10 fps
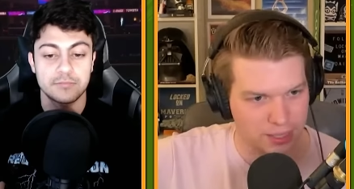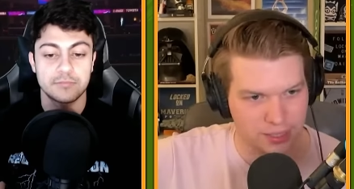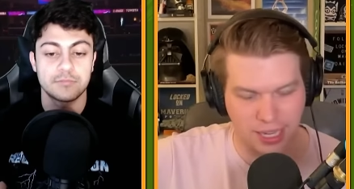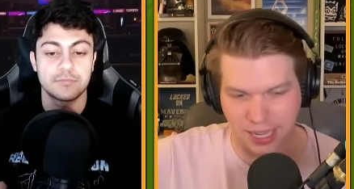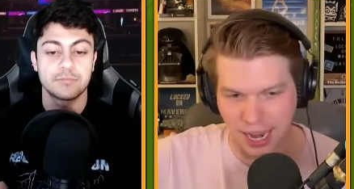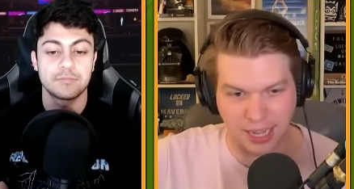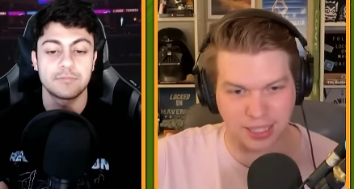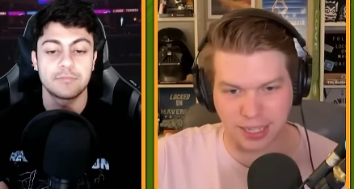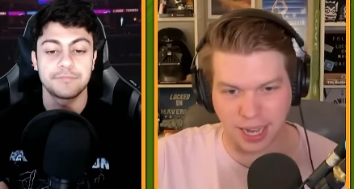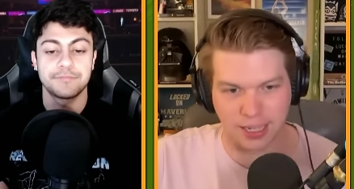Speaker 1: to stay
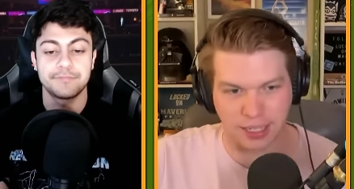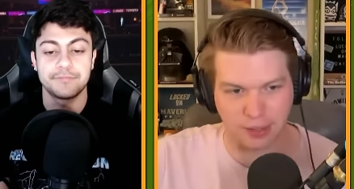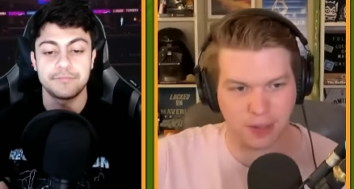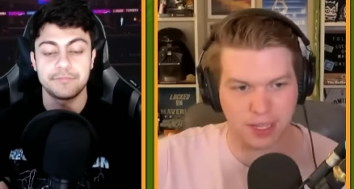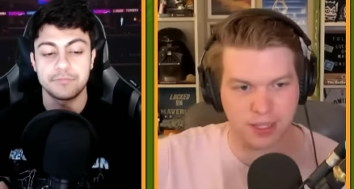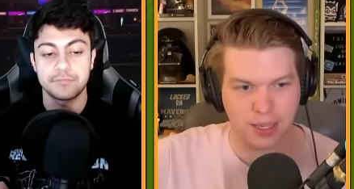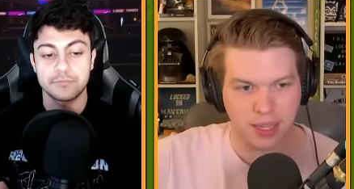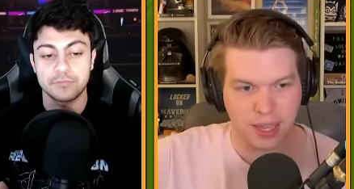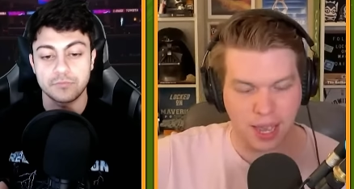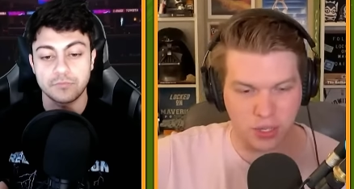connected kind of defense
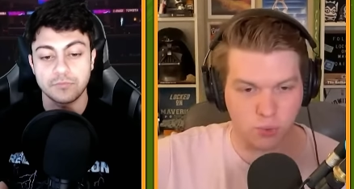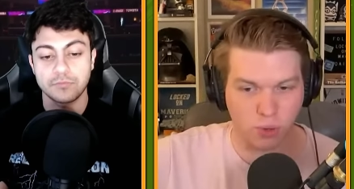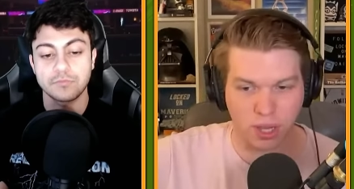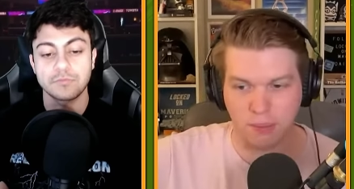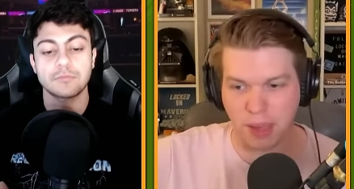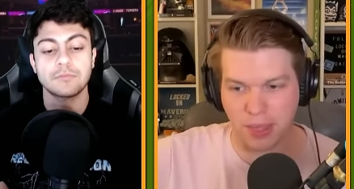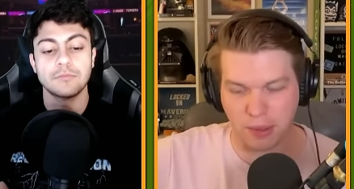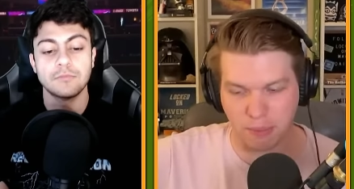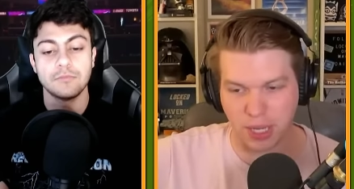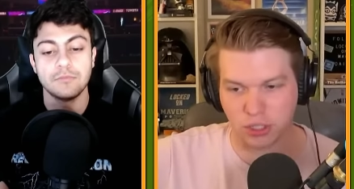has really been the
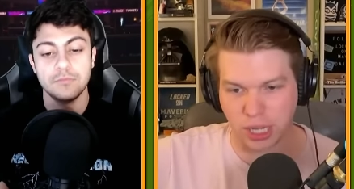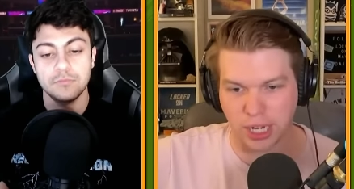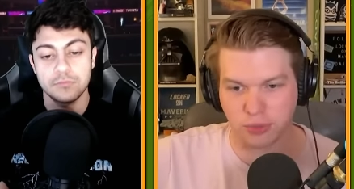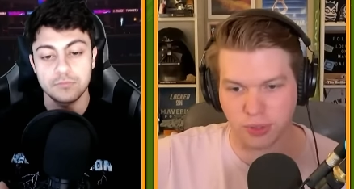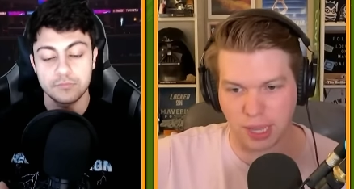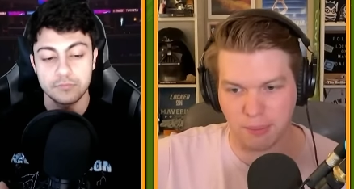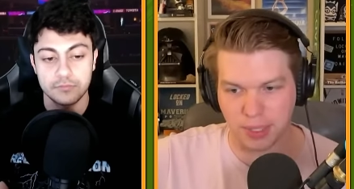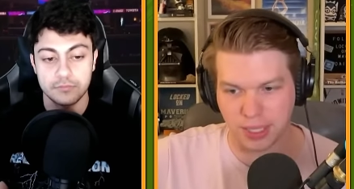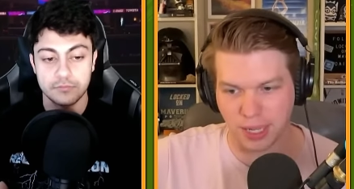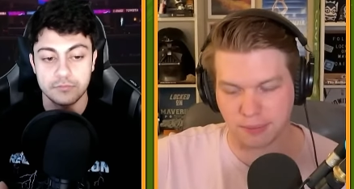big change for them.
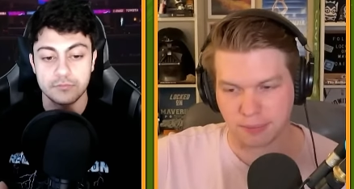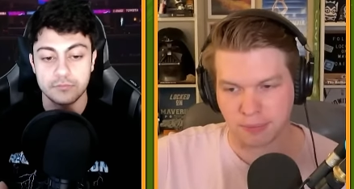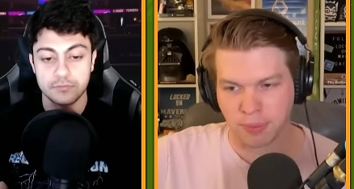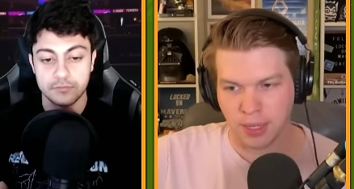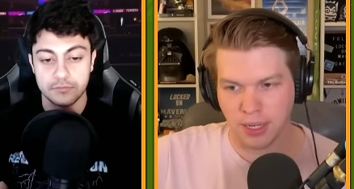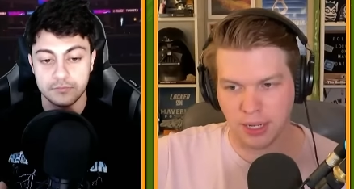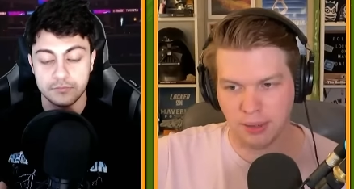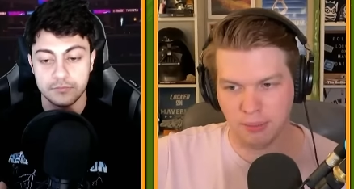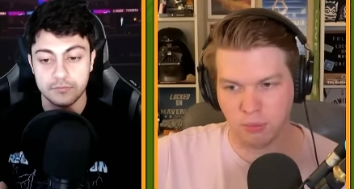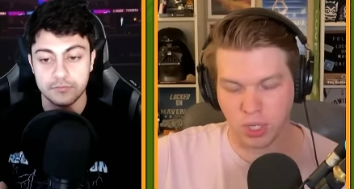Is that
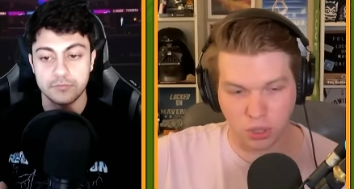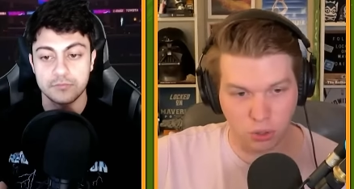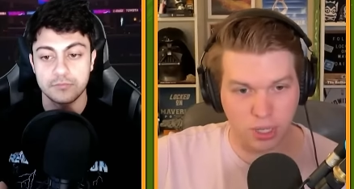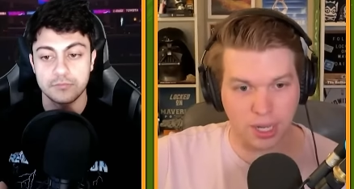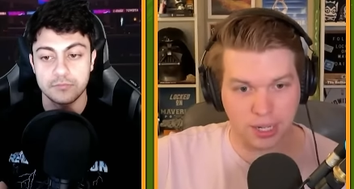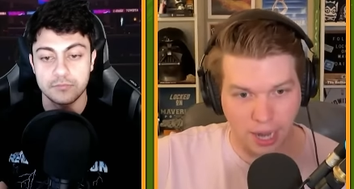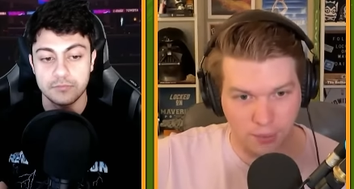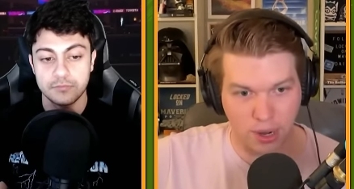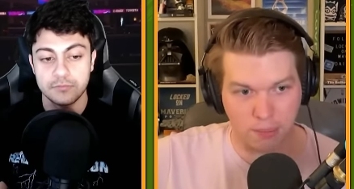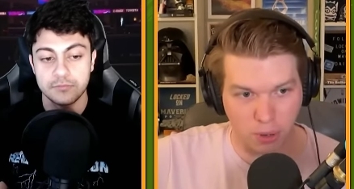um, when Luka and
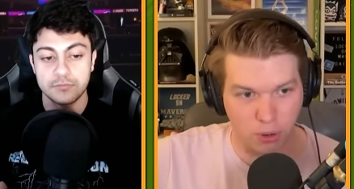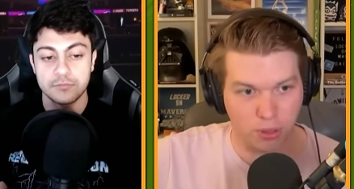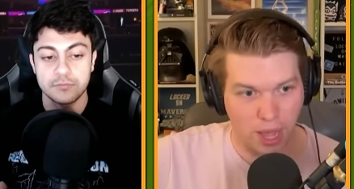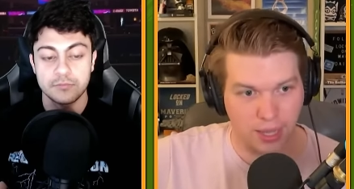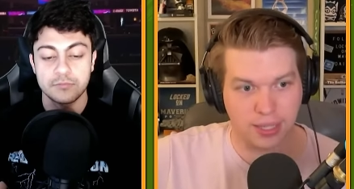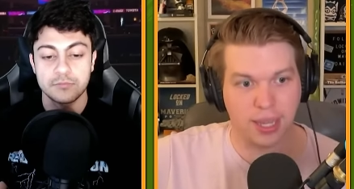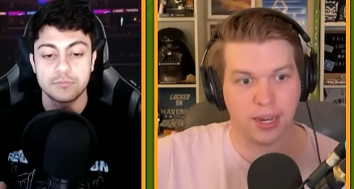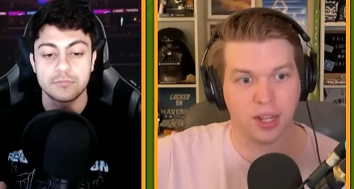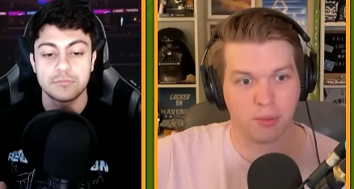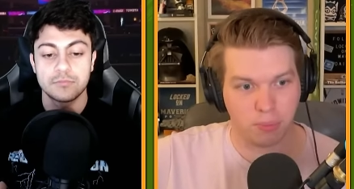Kyrie are both locked in
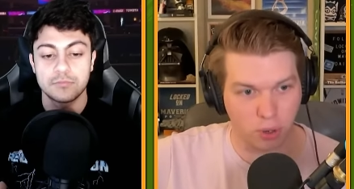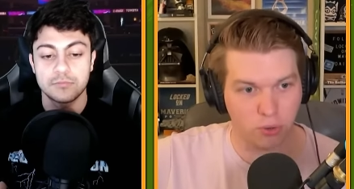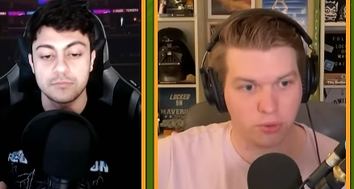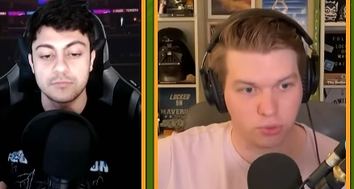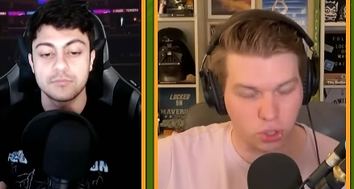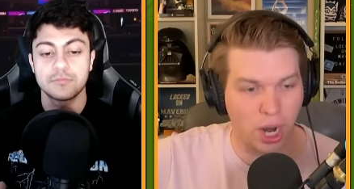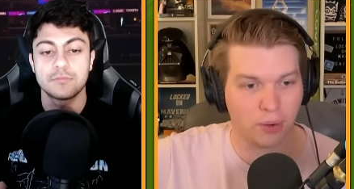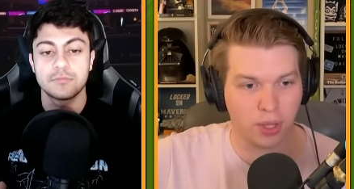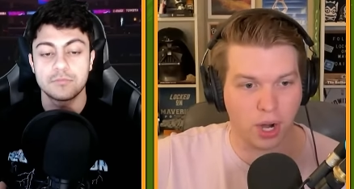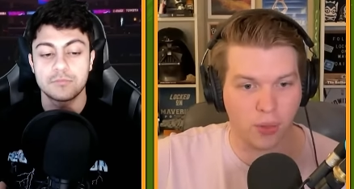and they're both trying
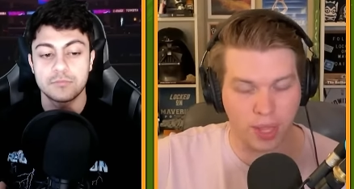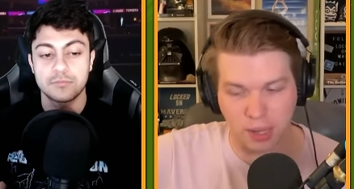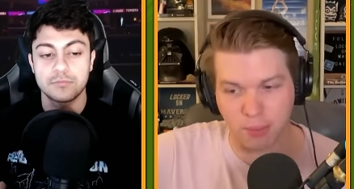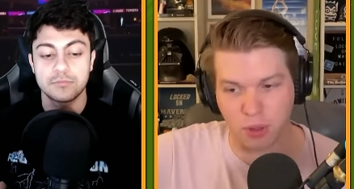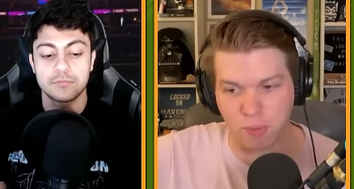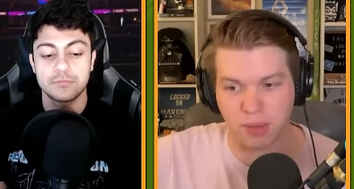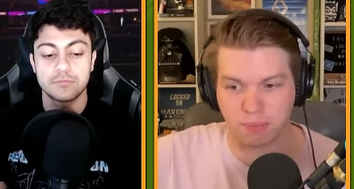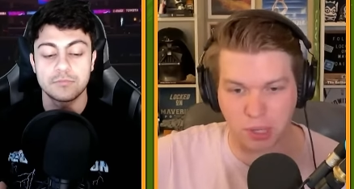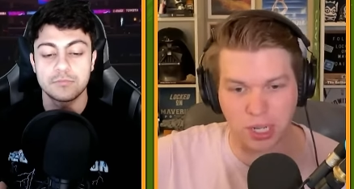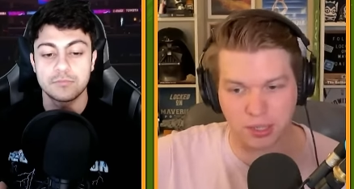really hard, they can both be
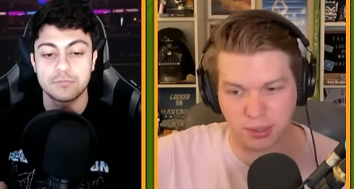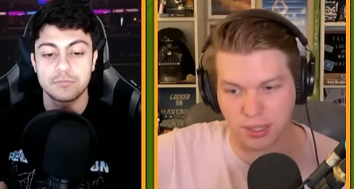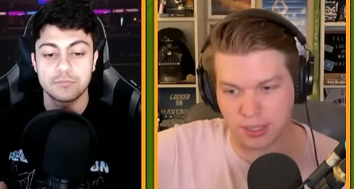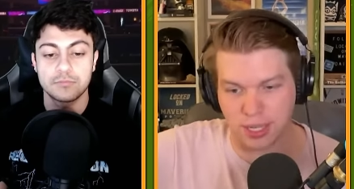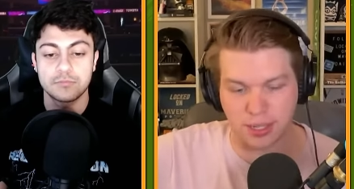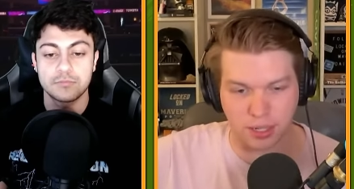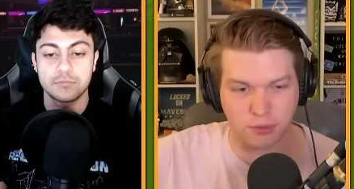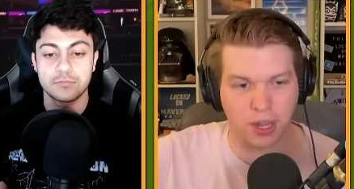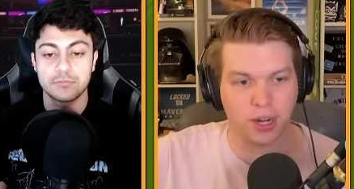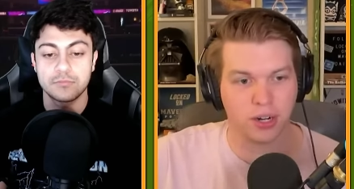pretty decent
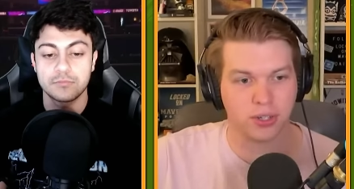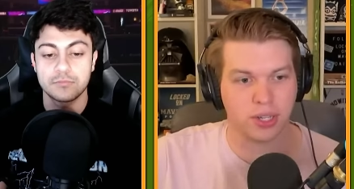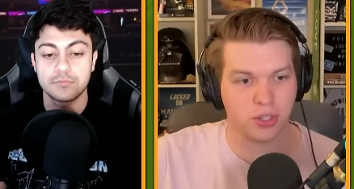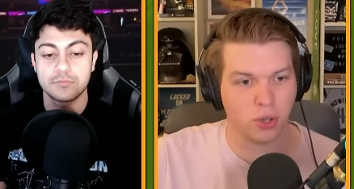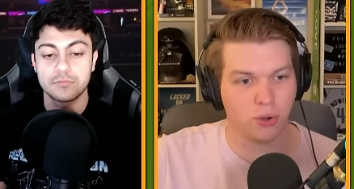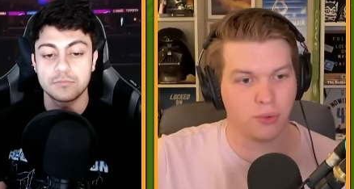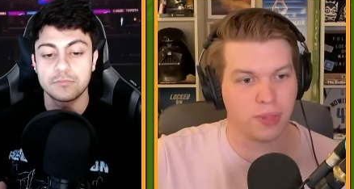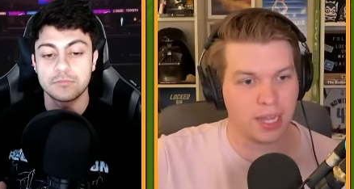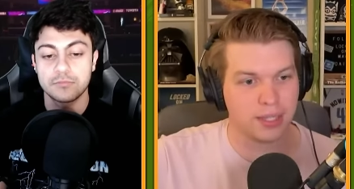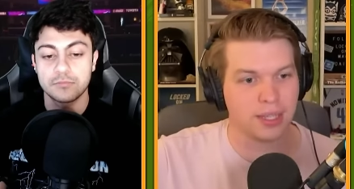defenders. And so if
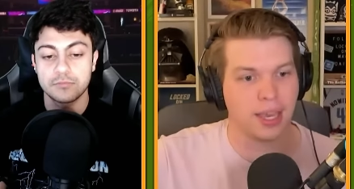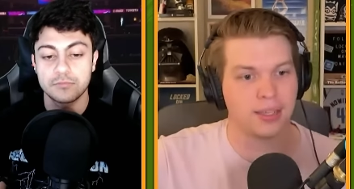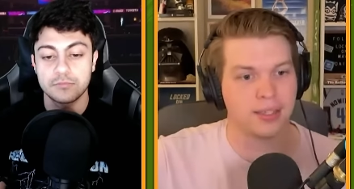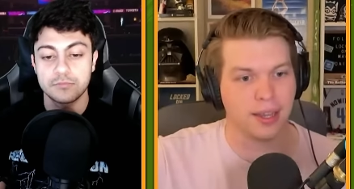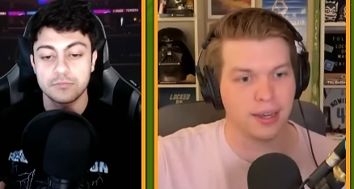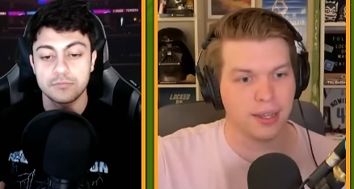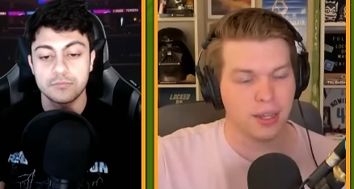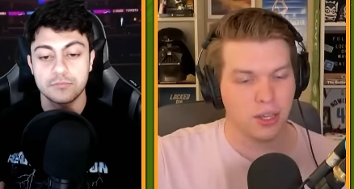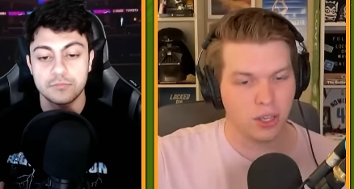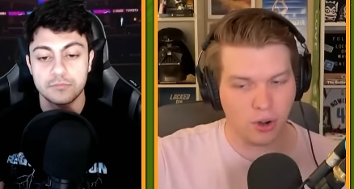that's the case, then
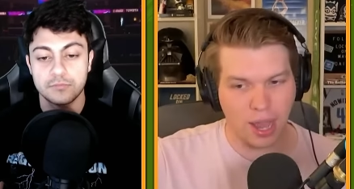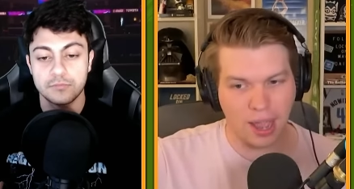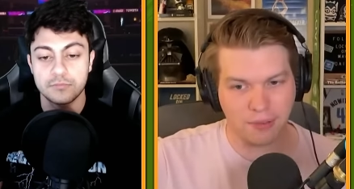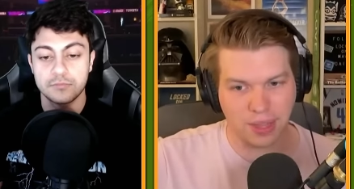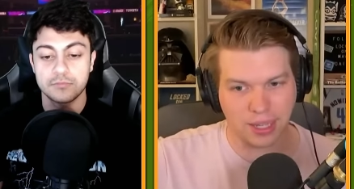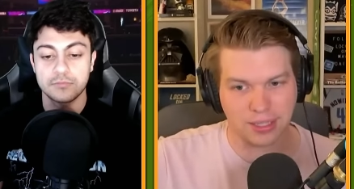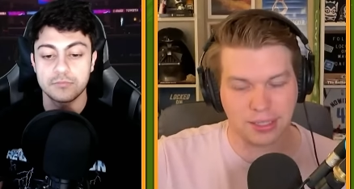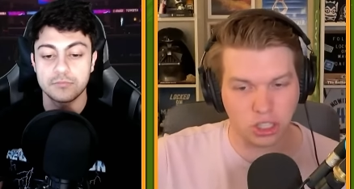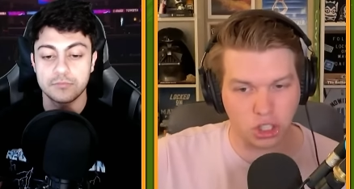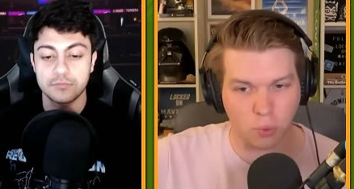you don't have like
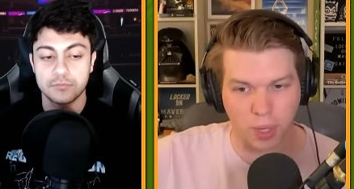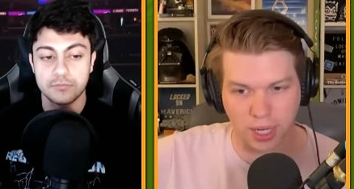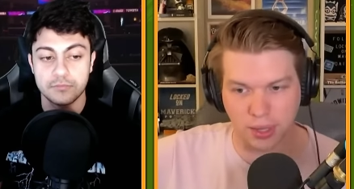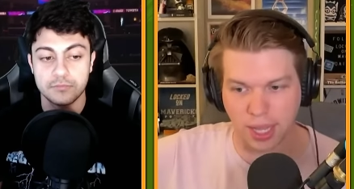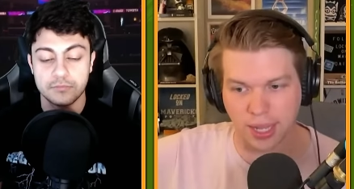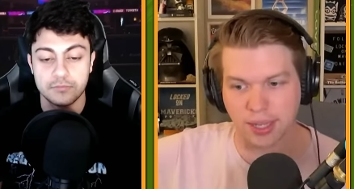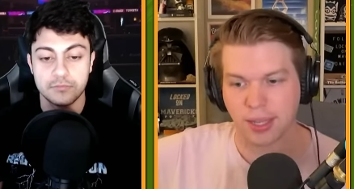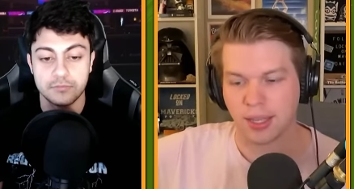such a weak link